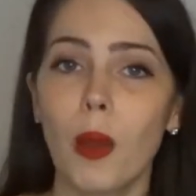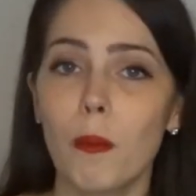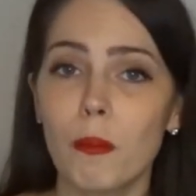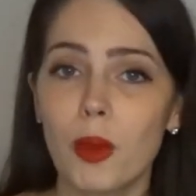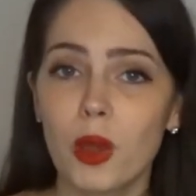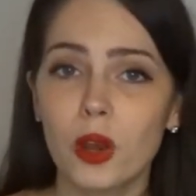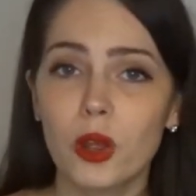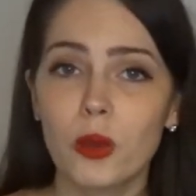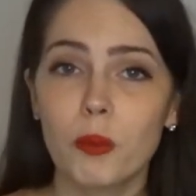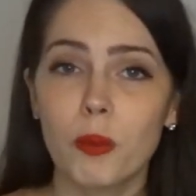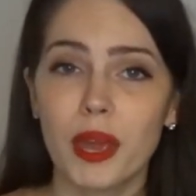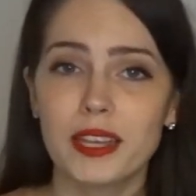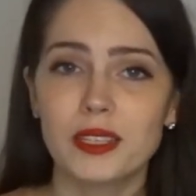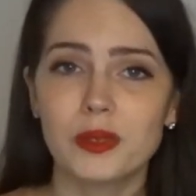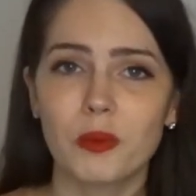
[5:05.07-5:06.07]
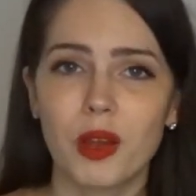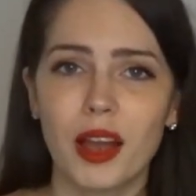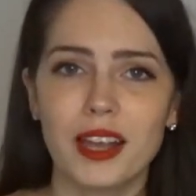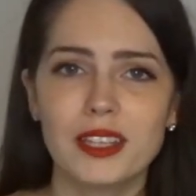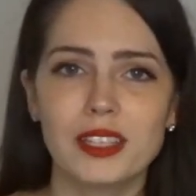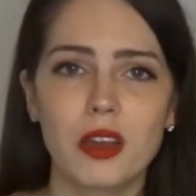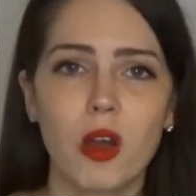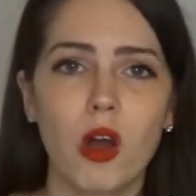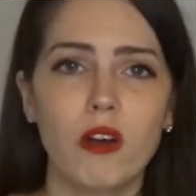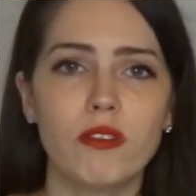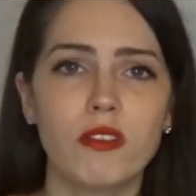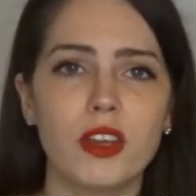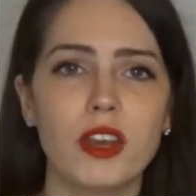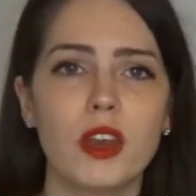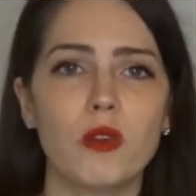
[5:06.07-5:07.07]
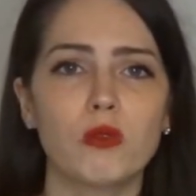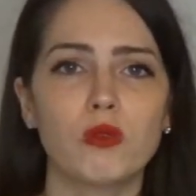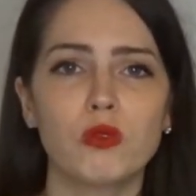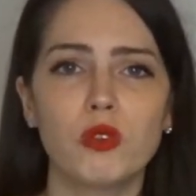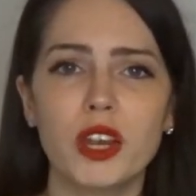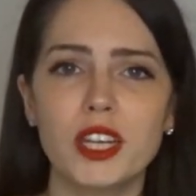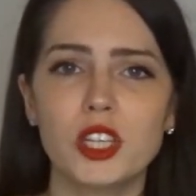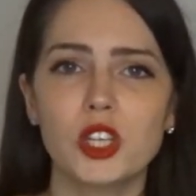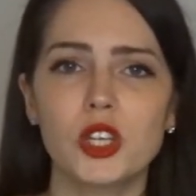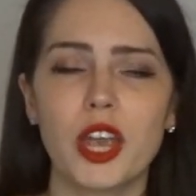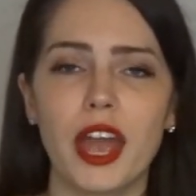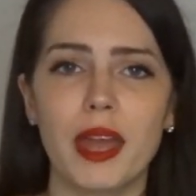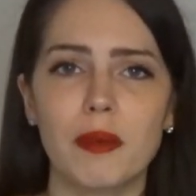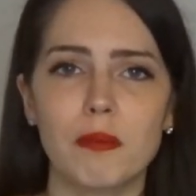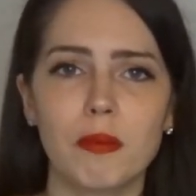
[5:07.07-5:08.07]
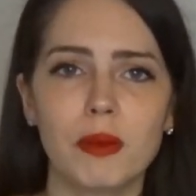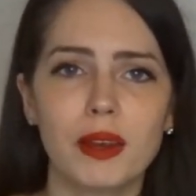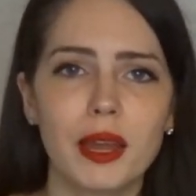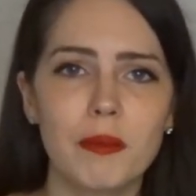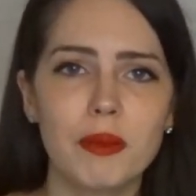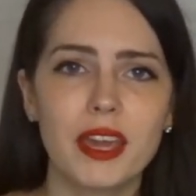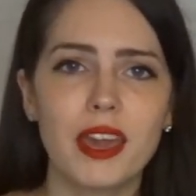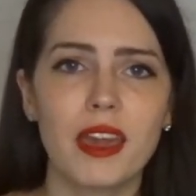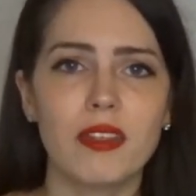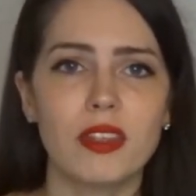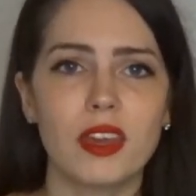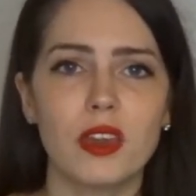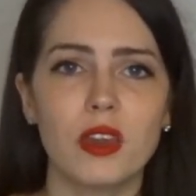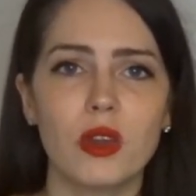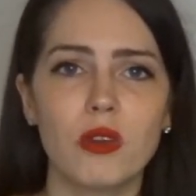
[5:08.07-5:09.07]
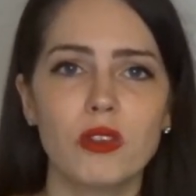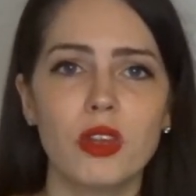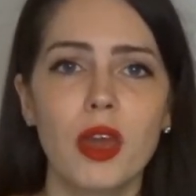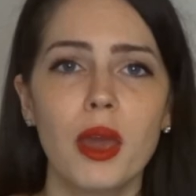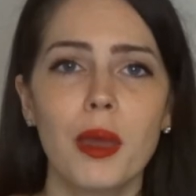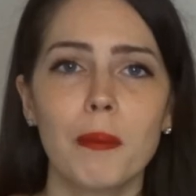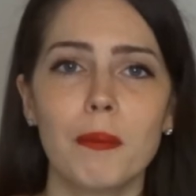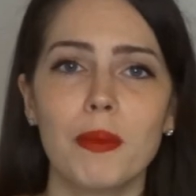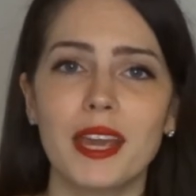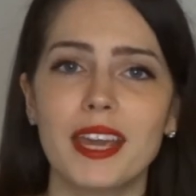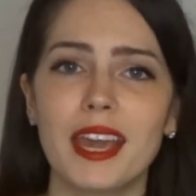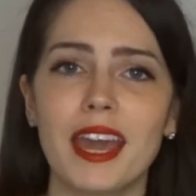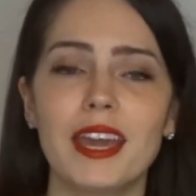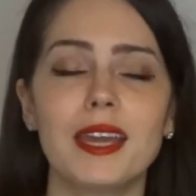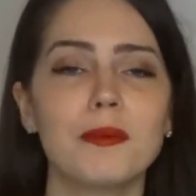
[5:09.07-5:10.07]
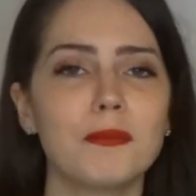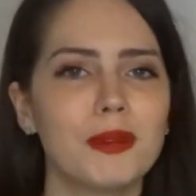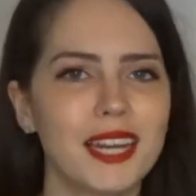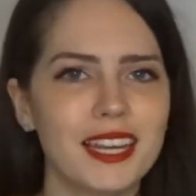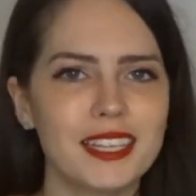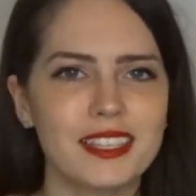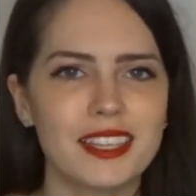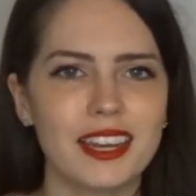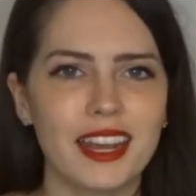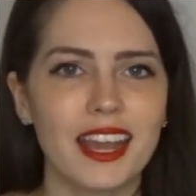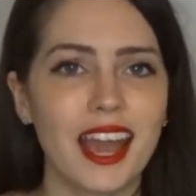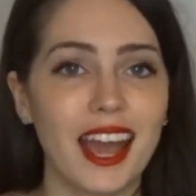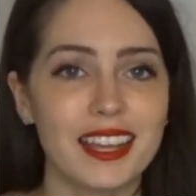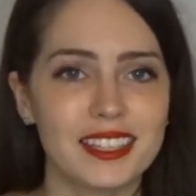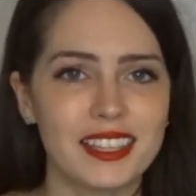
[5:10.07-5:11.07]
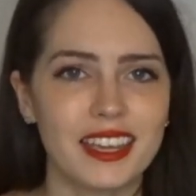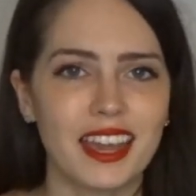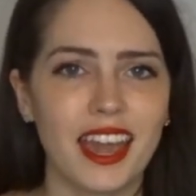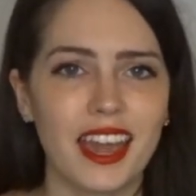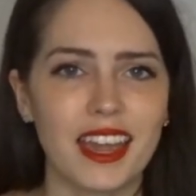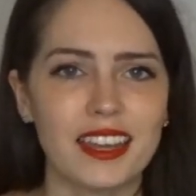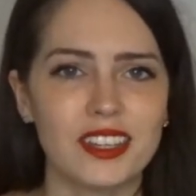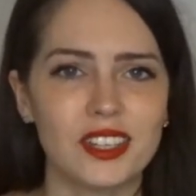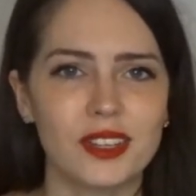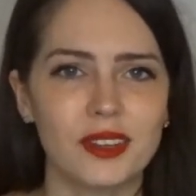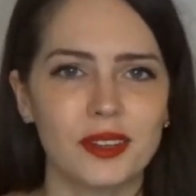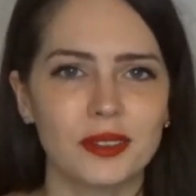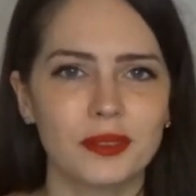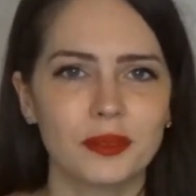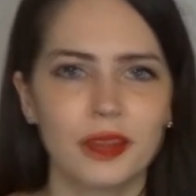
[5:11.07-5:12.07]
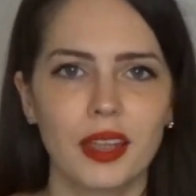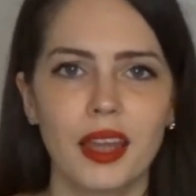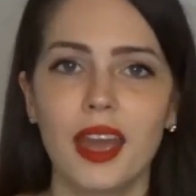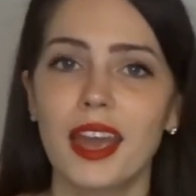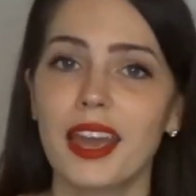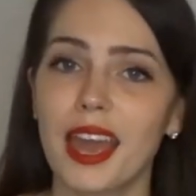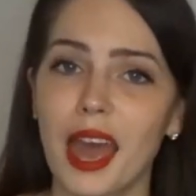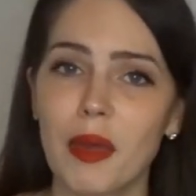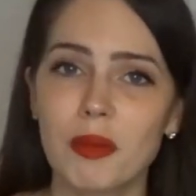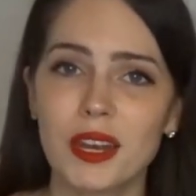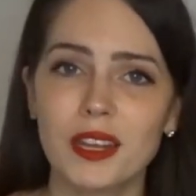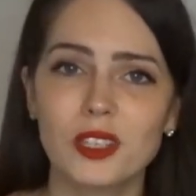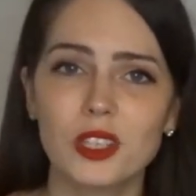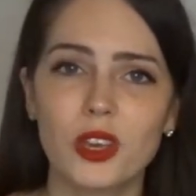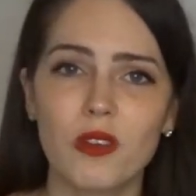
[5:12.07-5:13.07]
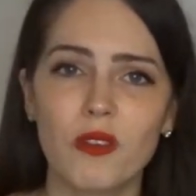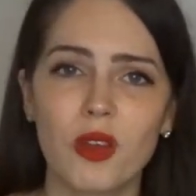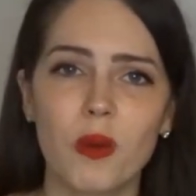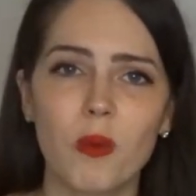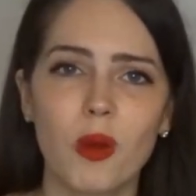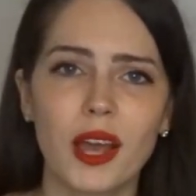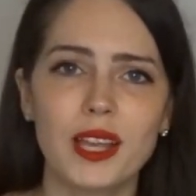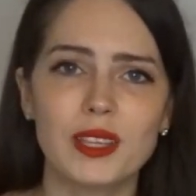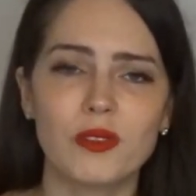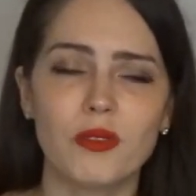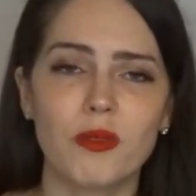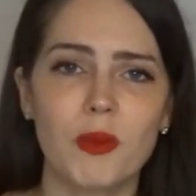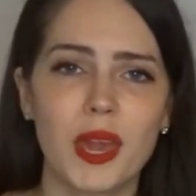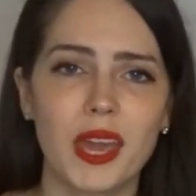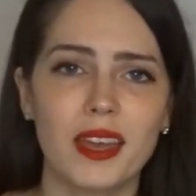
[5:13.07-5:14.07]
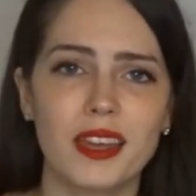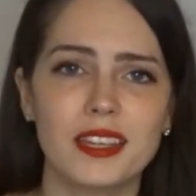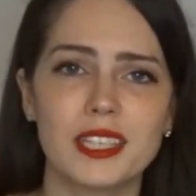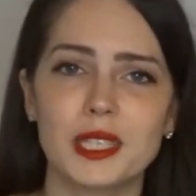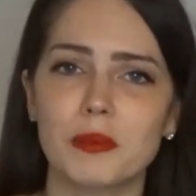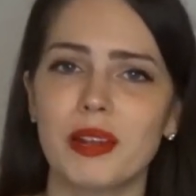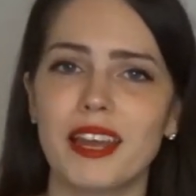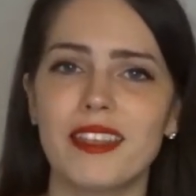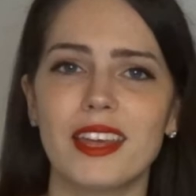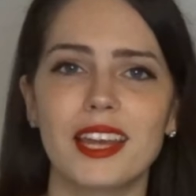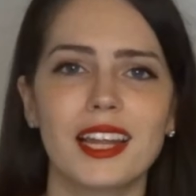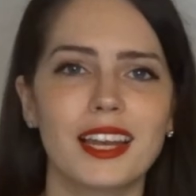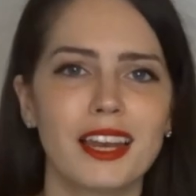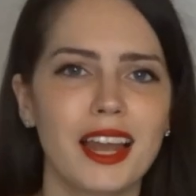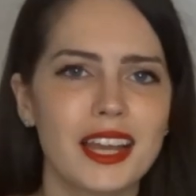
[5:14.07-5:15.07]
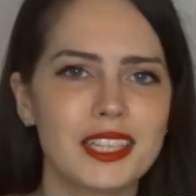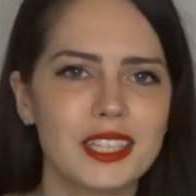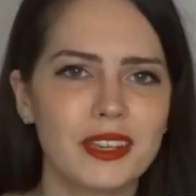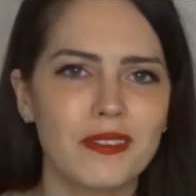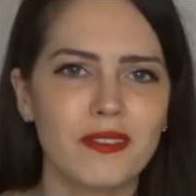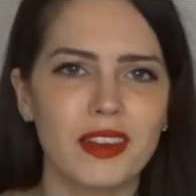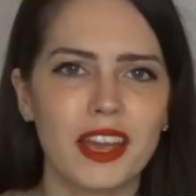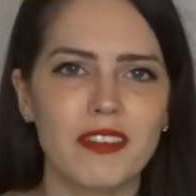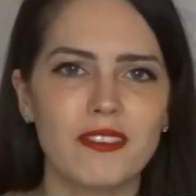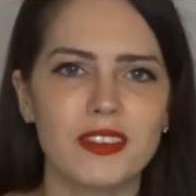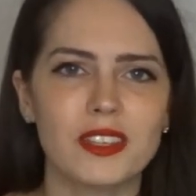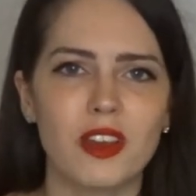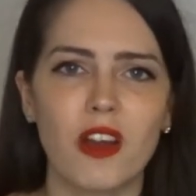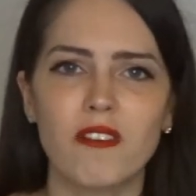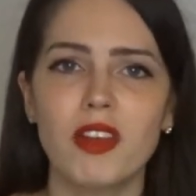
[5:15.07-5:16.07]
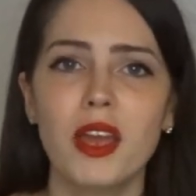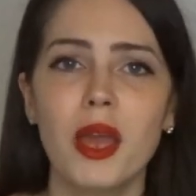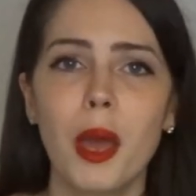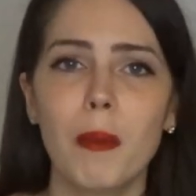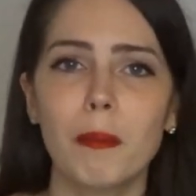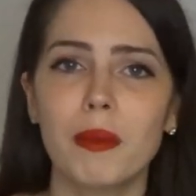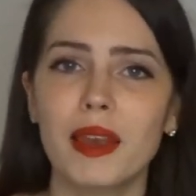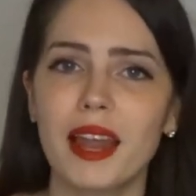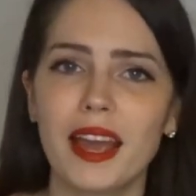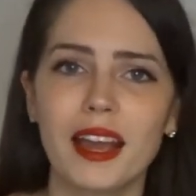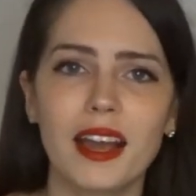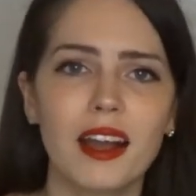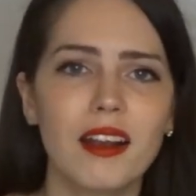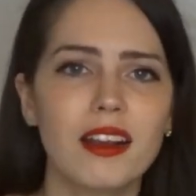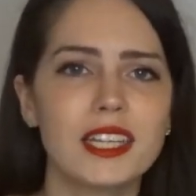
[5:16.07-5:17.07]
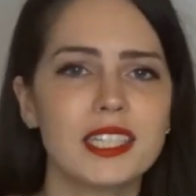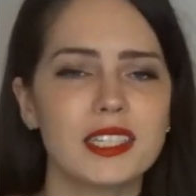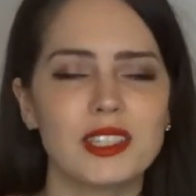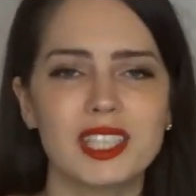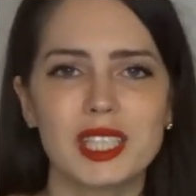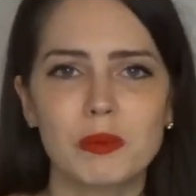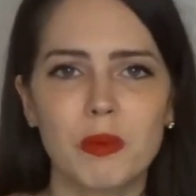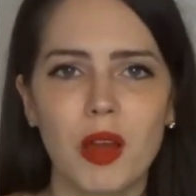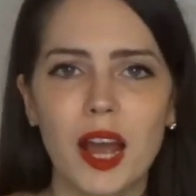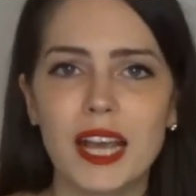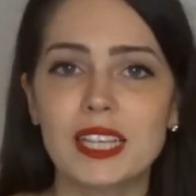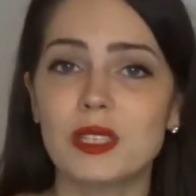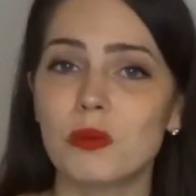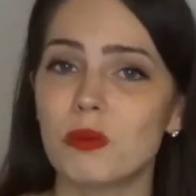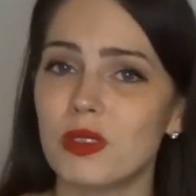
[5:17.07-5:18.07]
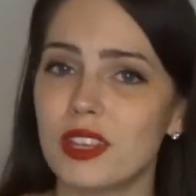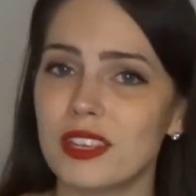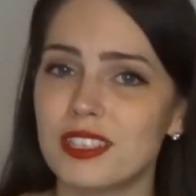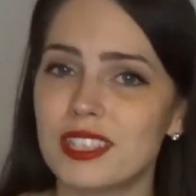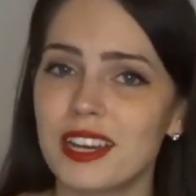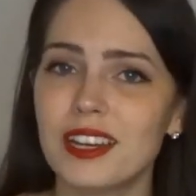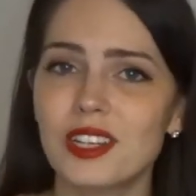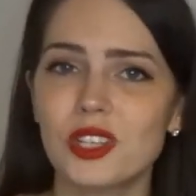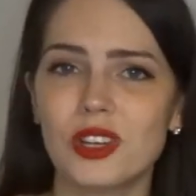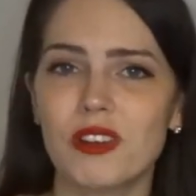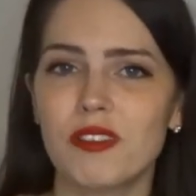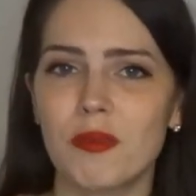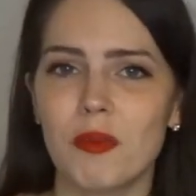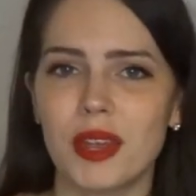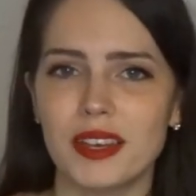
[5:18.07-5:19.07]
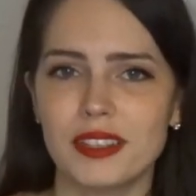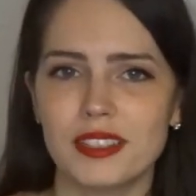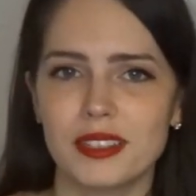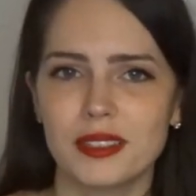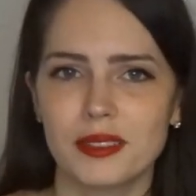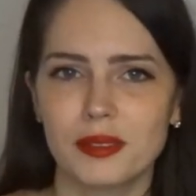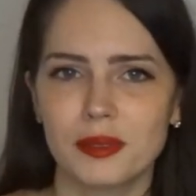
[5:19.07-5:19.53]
Merlot-based wines are often rich and plummy in their youth but gain complexity as they age. Cabernet Sauvignon wines from here display the classic flavours of blackcurrant and spice with a touch of mint.